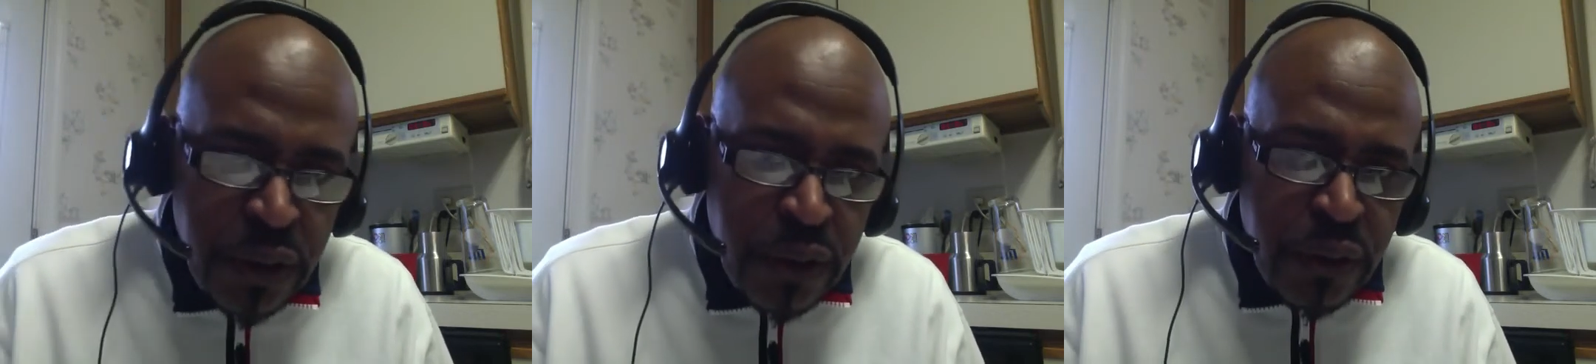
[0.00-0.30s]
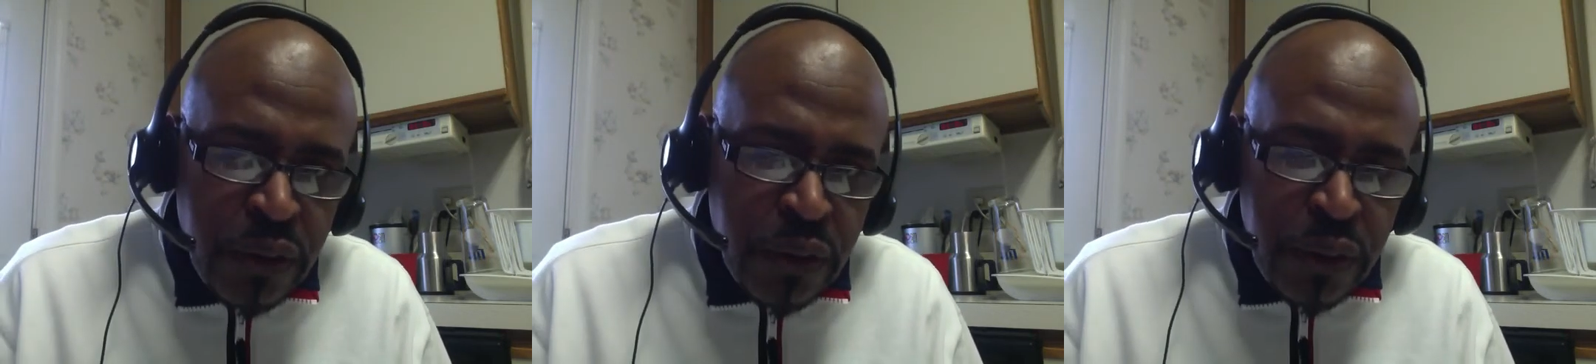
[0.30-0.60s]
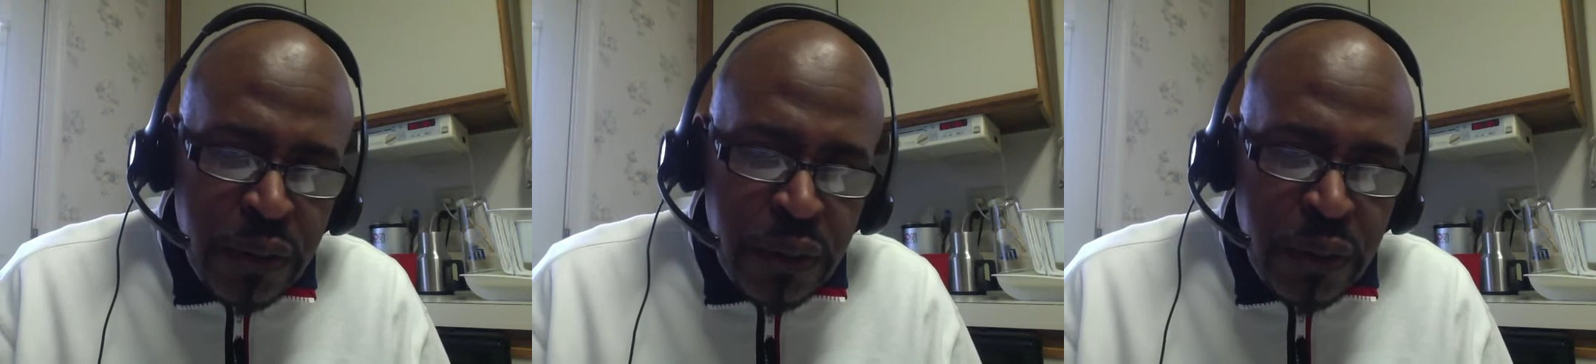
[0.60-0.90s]
We don't
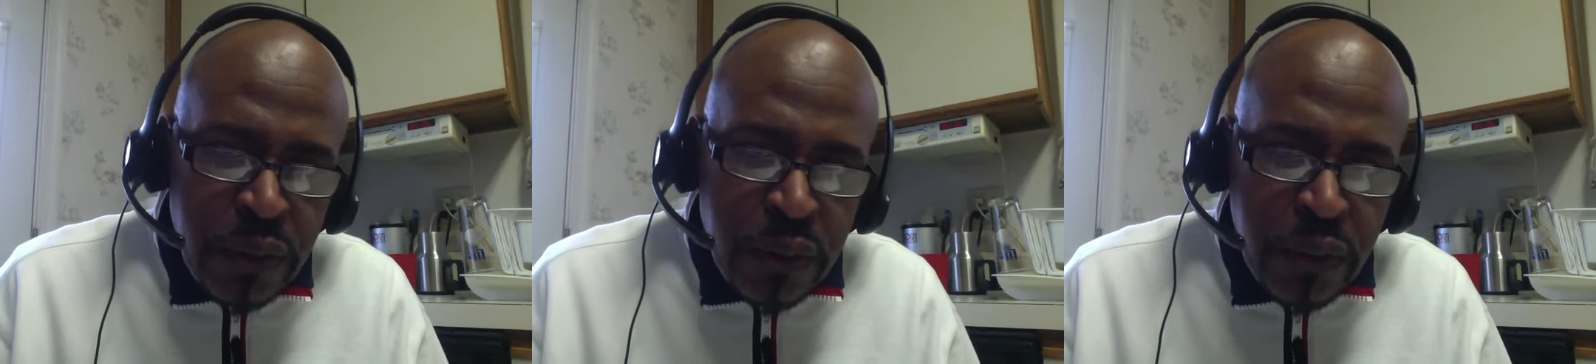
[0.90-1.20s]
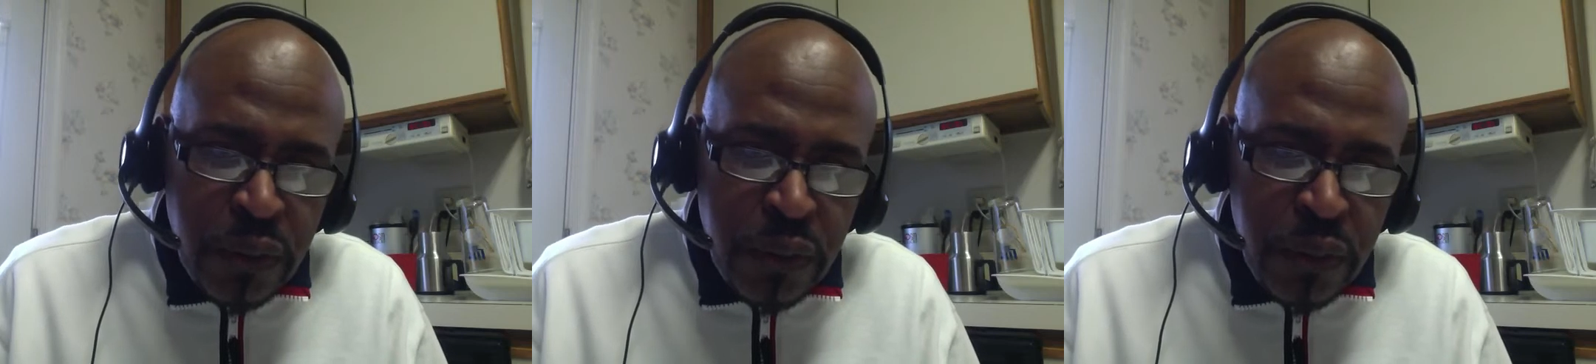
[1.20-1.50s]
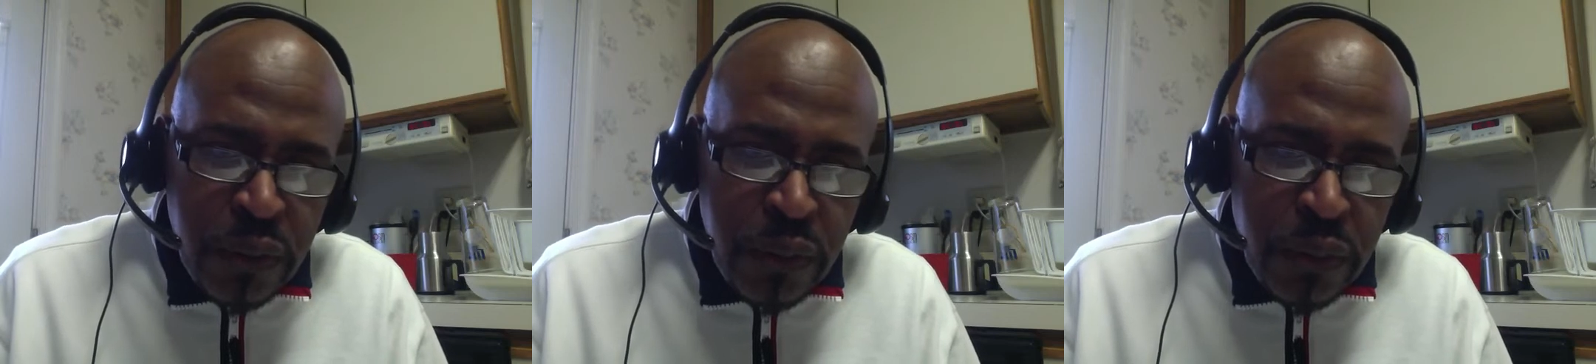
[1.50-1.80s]
have
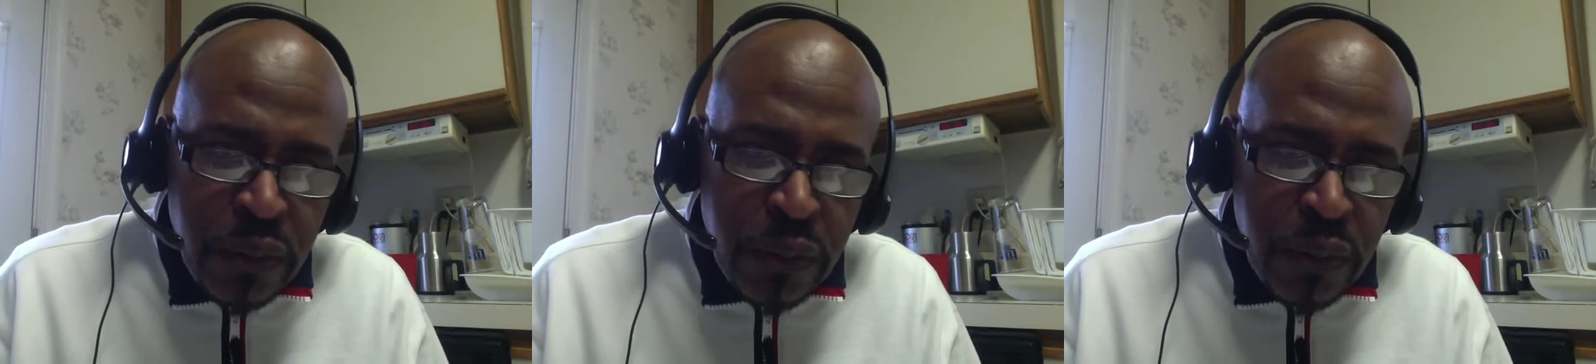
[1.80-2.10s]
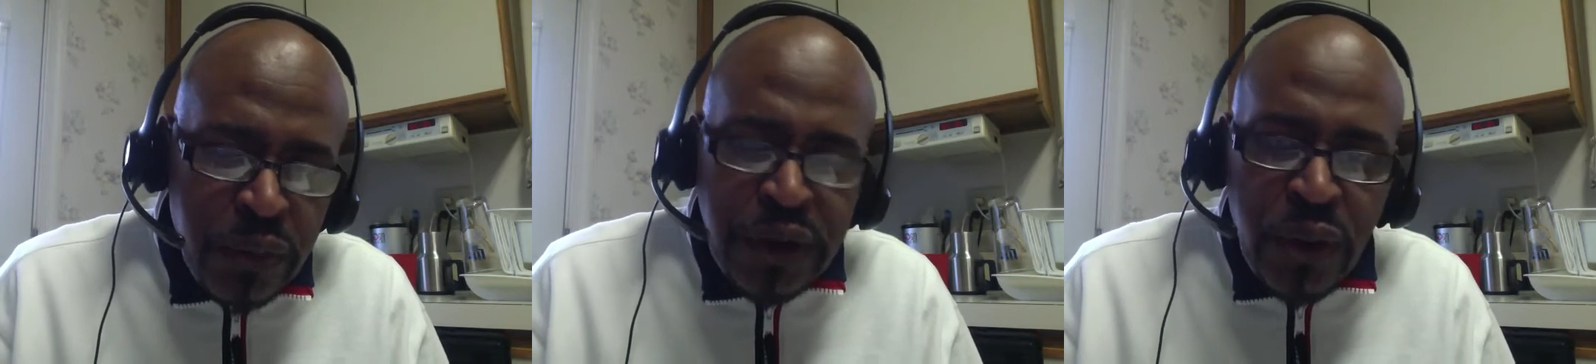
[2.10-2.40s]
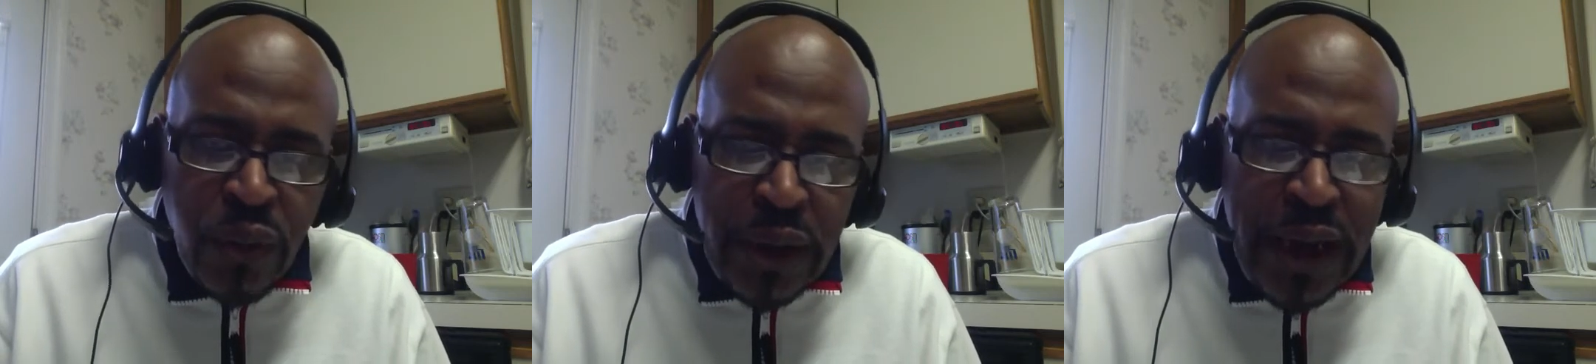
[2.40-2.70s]
scientists. We don't
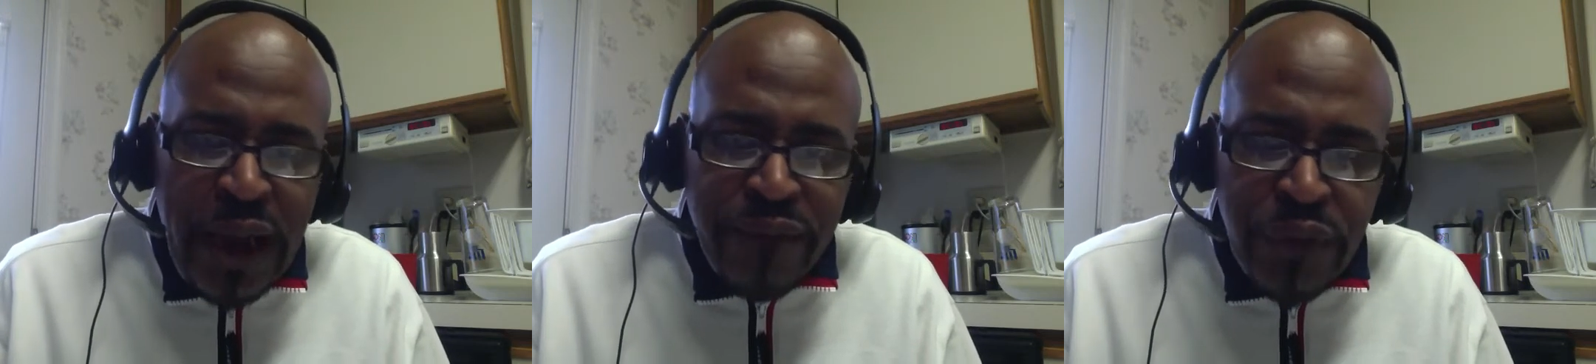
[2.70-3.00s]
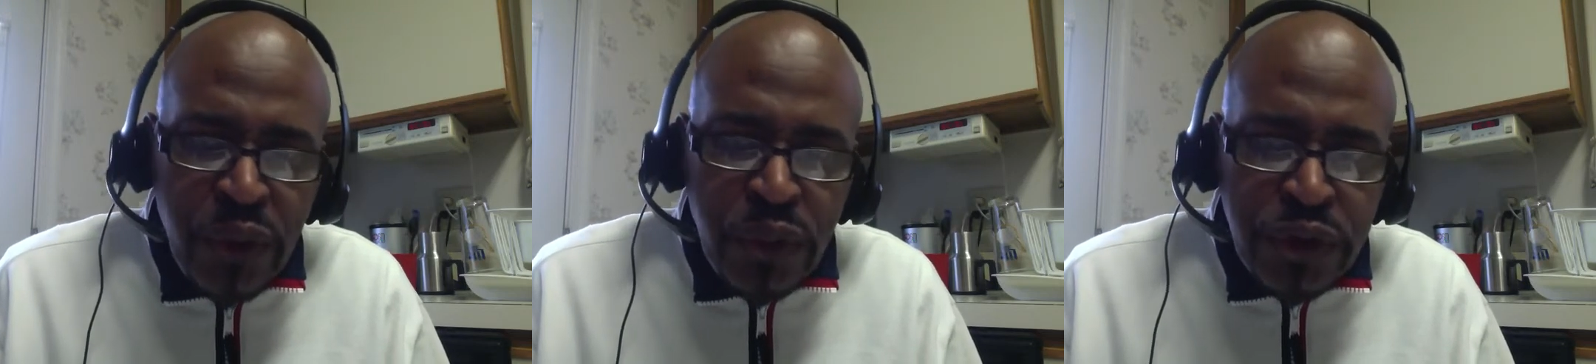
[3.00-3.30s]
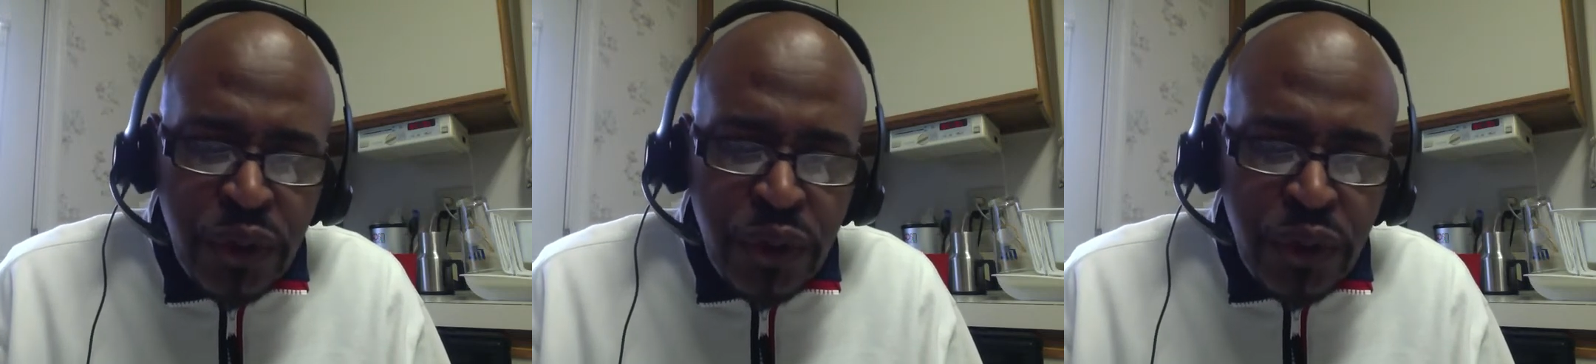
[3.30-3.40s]
have physicists.